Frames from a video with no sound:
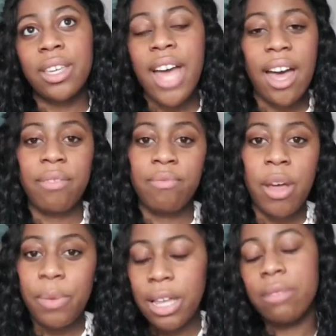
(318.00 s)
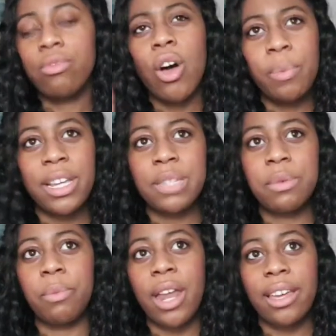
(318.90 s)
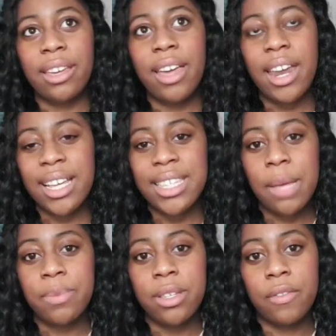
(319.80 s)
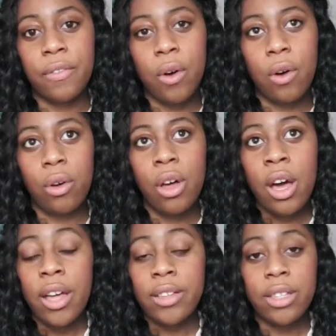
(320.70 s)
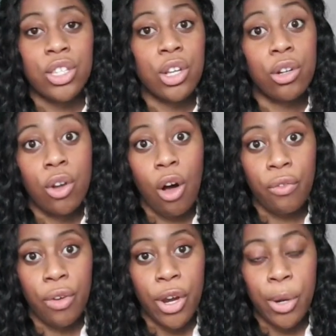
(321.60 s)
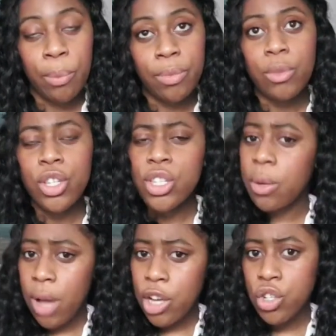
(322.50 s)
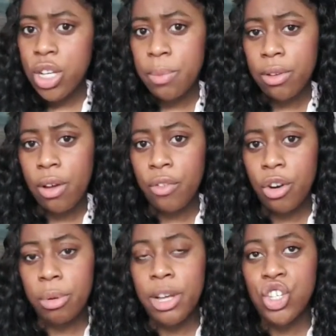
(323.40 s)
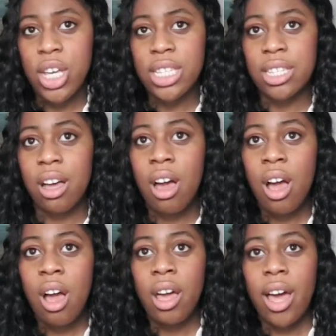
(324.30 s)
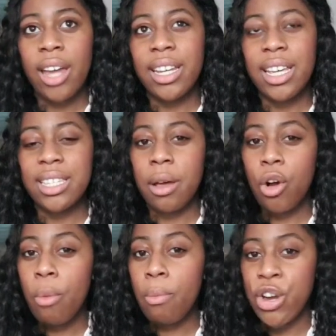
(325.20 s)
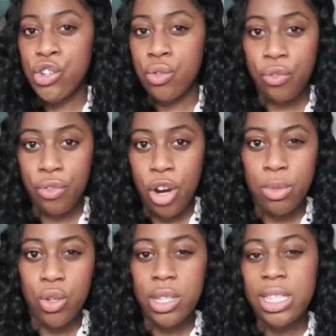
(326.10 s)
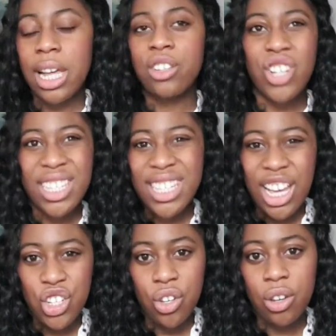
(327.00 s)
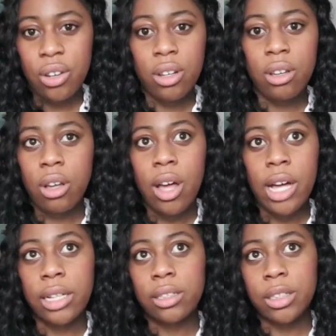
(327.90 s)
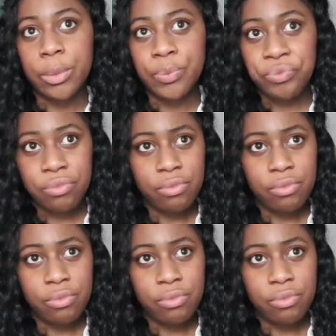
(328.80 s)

get not a placement, but like get accepted for this law firm. It's actually a big law firm in Manchester, and it's a commercial firm, so it's like transaction and